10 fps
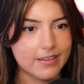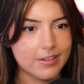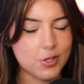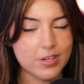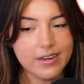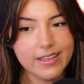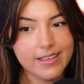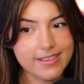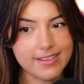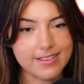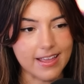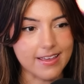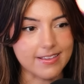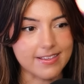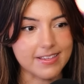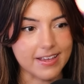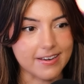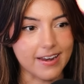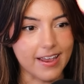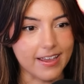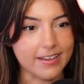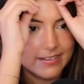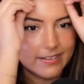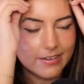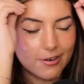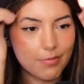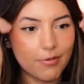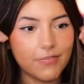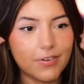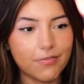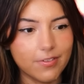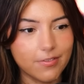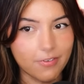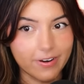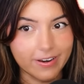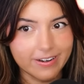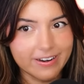She needs to take a sick day. Her boyfriend was right.